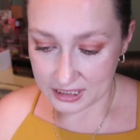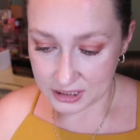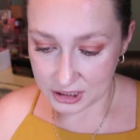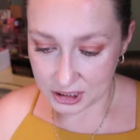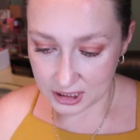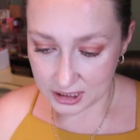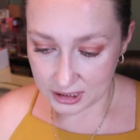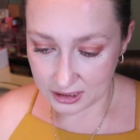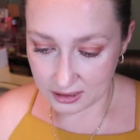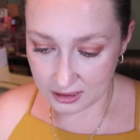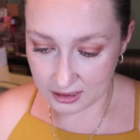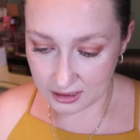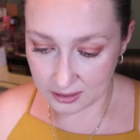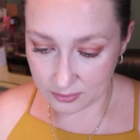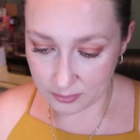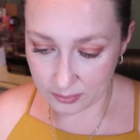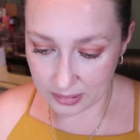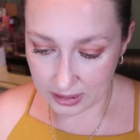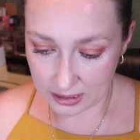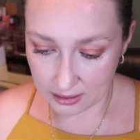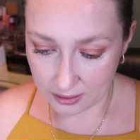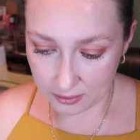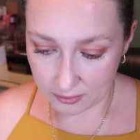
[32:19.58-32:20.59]
I should
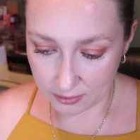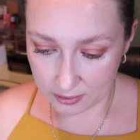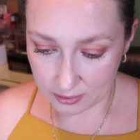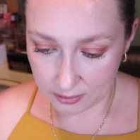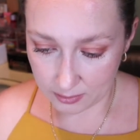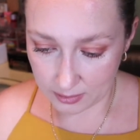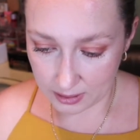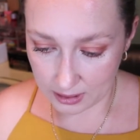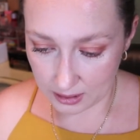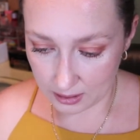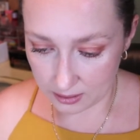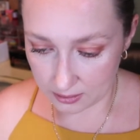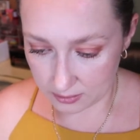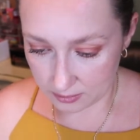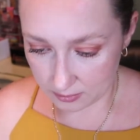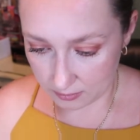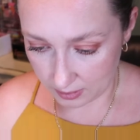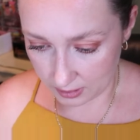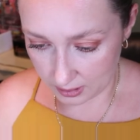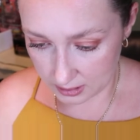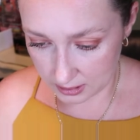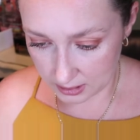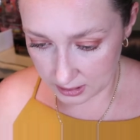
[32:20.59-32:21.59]
compare with my other
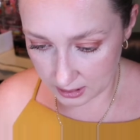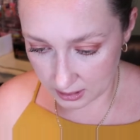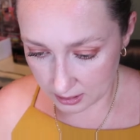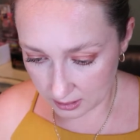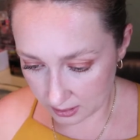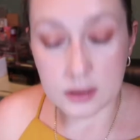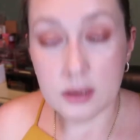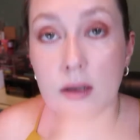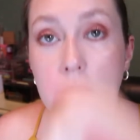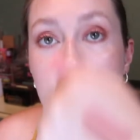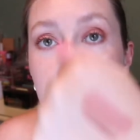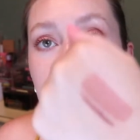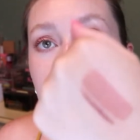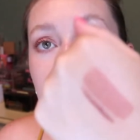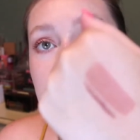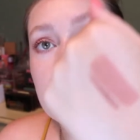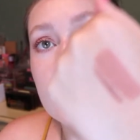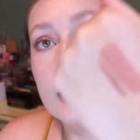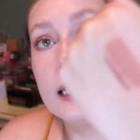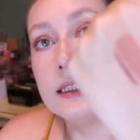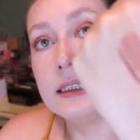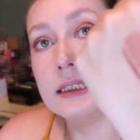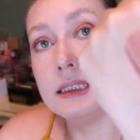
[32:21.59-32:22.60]
ones. So
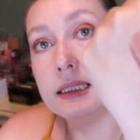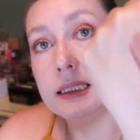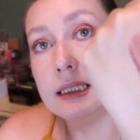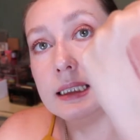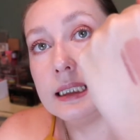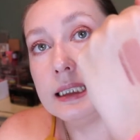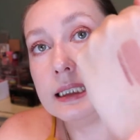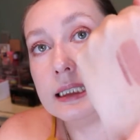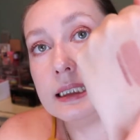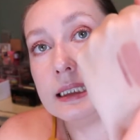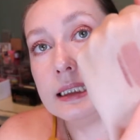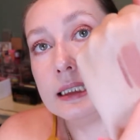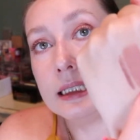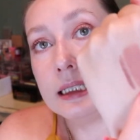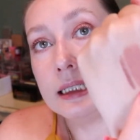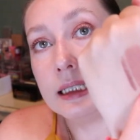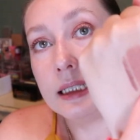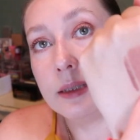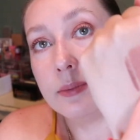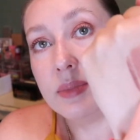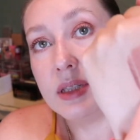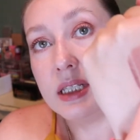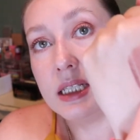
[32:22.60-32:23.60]
that's the
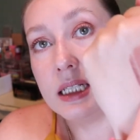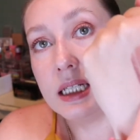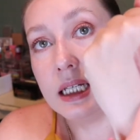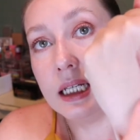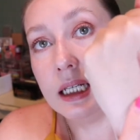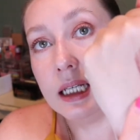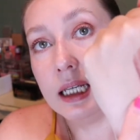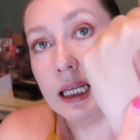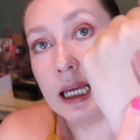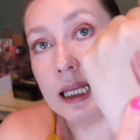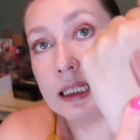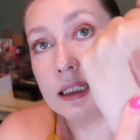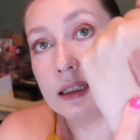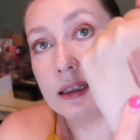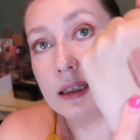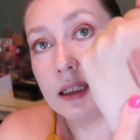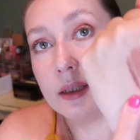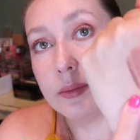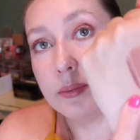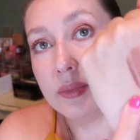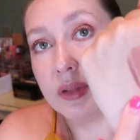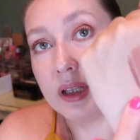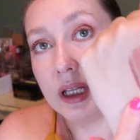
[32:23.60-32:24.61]
lipstick and the
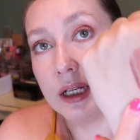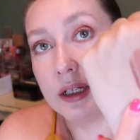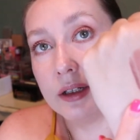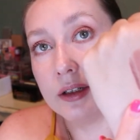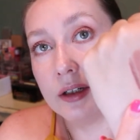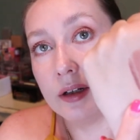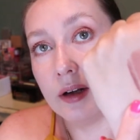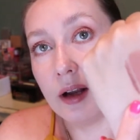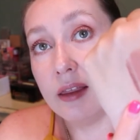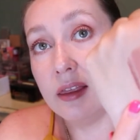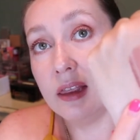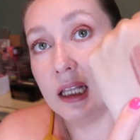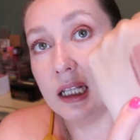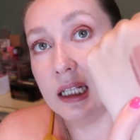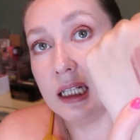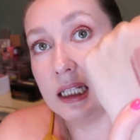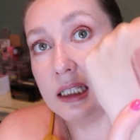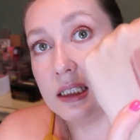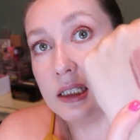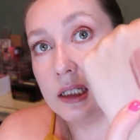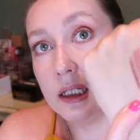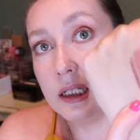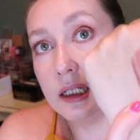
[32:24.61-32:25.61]
lip liner. I think
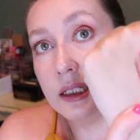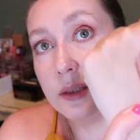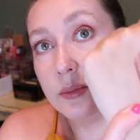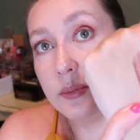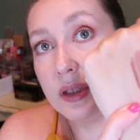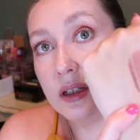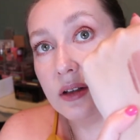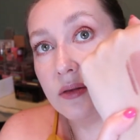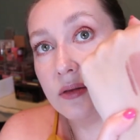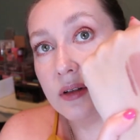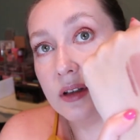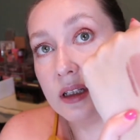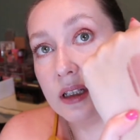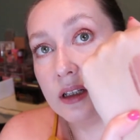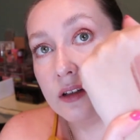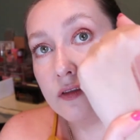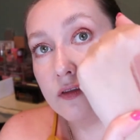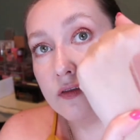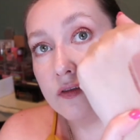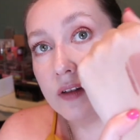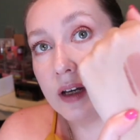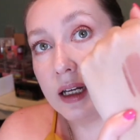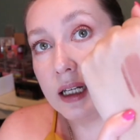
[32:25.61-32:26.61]
that's going to be a really
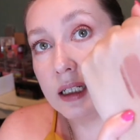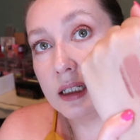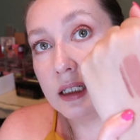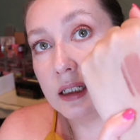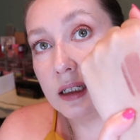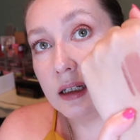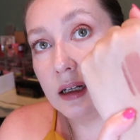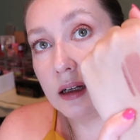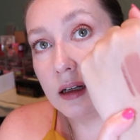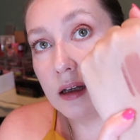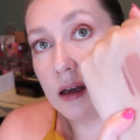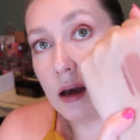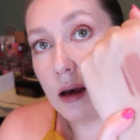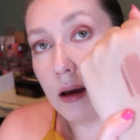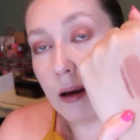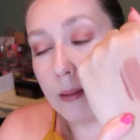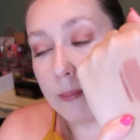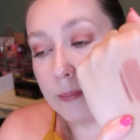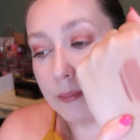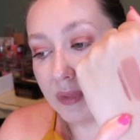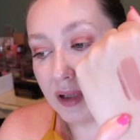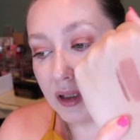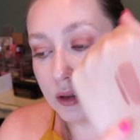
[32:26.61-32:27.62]
fun
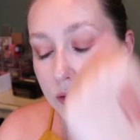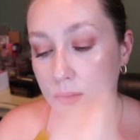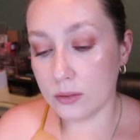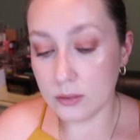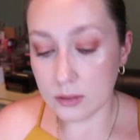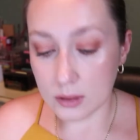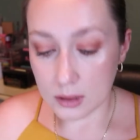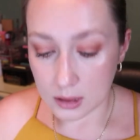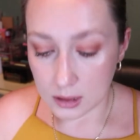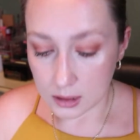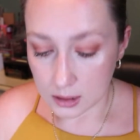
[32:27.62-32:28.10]
combo